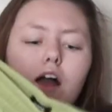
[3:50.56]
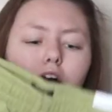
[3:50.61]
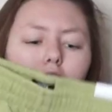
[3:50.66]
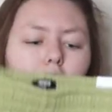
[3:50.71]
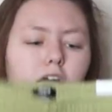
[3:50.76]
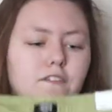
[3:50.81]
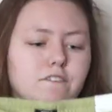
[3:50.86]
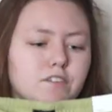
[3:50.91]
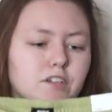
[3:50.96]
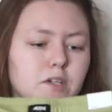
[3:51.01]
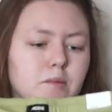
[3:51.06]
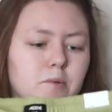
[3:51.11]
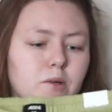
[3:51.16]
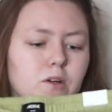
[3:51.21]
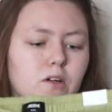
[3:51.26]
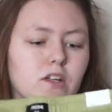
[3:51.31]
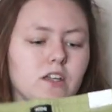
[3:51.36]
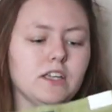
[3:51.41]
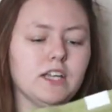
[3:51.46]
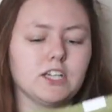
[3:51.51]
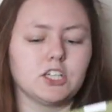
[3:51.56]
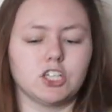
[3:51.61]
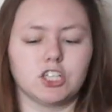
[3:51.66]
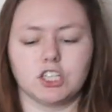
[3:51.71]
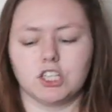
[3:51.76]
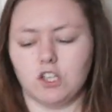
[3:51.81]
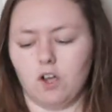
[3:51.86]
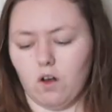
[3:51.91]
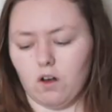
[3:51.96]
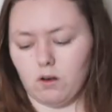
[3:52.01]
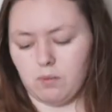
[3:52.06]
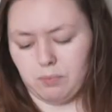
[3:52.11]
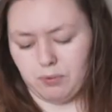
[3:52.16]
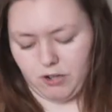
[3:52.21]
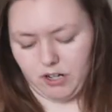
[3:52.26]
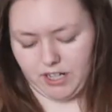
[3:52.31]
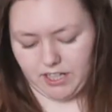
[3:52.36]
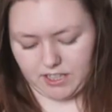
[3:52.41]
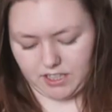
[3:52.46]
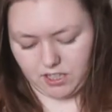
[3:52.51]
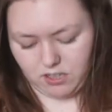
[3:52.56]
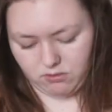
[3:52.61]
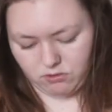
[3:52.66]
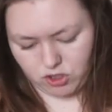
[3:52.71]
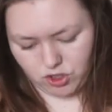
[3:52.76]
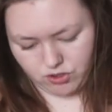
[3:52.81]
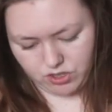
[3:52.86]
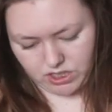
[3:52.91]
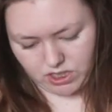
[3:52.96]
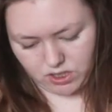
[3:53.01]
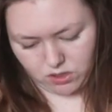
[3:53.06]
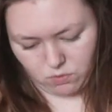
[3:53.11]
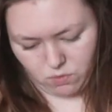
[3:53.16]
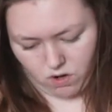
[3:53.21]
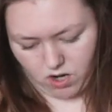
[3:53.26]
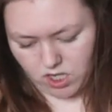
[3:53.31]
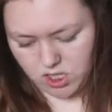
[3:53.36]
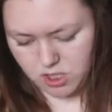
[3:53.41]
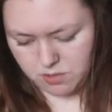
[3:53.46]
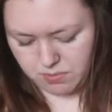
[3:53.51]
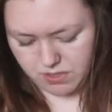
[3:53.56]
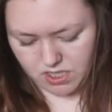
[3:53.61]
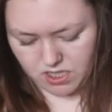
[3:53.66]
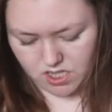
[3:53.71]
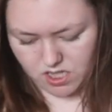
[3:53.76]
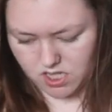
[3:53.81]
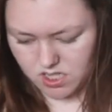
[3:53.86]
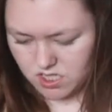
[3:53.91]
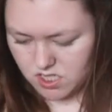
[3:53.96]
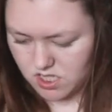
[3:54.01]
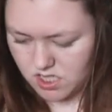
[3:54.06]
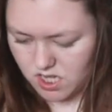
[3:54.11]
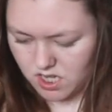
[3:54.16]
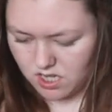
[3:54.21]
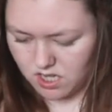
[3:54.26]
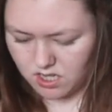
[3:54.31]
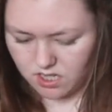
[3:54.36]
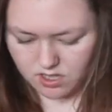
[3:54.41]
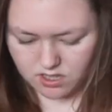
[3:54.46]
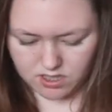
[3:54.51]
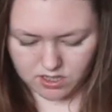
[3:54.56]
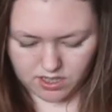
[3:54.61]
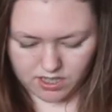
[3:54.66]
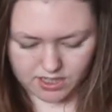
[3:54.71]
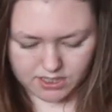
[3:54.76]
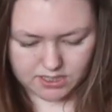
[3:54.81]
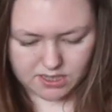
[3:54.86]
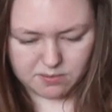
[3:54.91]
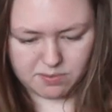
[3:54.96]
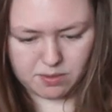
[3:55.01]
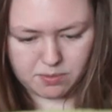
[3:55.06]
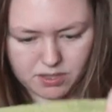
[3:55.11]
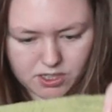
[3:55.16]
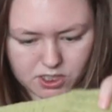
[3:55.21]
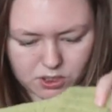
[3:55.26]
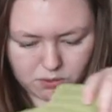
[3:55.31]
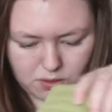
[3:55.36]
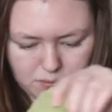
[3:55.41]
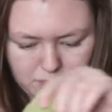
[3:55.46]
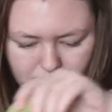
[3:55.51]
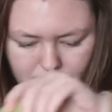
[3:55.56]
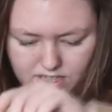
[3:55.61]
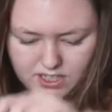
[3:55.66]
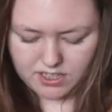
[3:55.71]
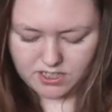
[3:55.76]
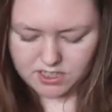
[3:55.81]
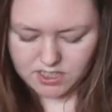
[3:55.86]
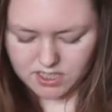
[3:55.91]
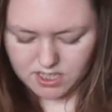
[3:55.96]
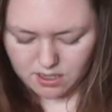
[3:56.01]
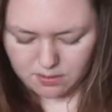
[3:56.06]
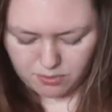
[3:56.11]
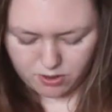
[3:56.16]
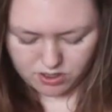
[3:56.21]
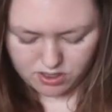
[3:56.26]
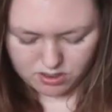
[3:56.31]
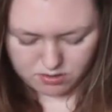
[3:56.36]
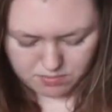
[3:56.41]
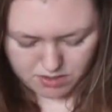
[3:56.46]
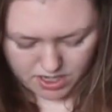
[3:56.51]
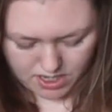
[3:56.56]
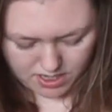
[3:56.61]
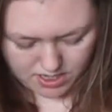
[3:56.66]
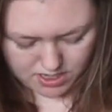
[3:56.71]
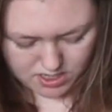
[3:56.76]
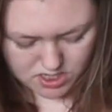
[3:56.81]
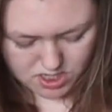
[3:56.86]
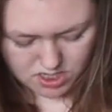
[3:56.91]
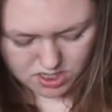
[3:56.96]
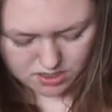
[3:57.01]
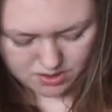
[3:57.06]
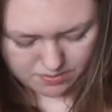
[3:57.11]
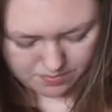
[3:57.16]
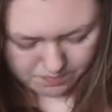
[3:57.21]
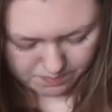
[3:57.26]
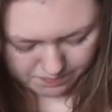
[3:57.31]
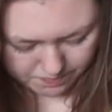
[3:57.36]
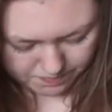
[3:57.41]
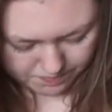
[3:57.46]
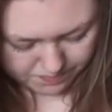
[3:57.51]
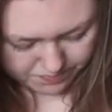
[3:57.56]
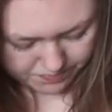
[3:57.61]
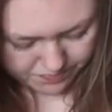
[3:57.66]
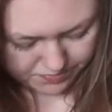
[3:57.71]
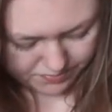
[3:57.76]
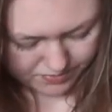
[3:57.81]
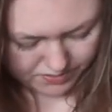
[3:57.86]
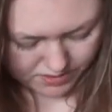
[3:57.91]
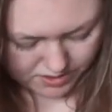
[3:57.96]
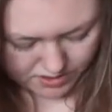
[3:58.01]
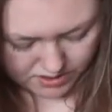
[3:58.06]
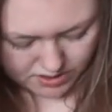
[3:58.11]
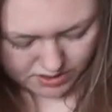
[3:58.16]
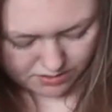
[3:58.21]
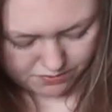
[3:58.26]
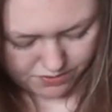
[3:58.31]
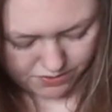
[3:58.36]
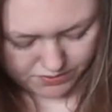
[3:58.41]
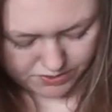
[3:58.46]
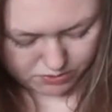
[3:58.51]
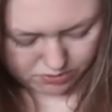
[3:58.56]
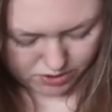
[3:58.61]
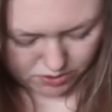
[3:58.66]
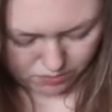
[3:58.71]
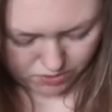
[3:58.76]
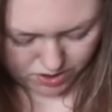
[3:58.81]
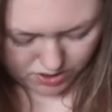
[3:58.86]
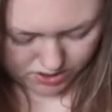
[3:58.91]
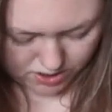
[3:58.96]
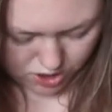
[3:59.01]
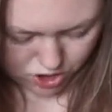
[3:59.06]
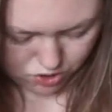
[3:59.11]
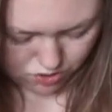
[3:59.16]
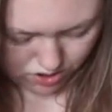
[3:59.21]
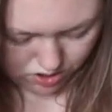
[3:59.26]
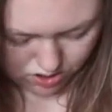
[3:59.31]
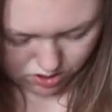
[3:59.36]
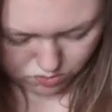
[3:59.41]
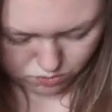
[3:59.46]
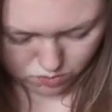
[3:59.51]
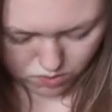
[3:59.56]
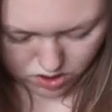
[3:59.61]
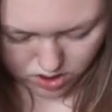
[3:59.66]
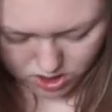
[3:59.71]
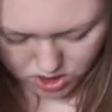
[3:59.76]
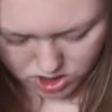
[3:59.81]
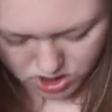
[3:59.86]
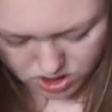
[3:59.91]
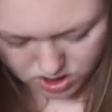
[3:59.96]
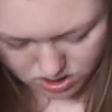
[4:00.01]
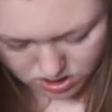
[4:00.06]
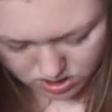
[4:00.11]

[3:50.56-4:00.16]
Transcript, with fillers: comfortable. Let's just all pray they don't shrink in the wash, because the last time I bought sweatpants, I bought them at Forever 21. They shrunk in the wash. A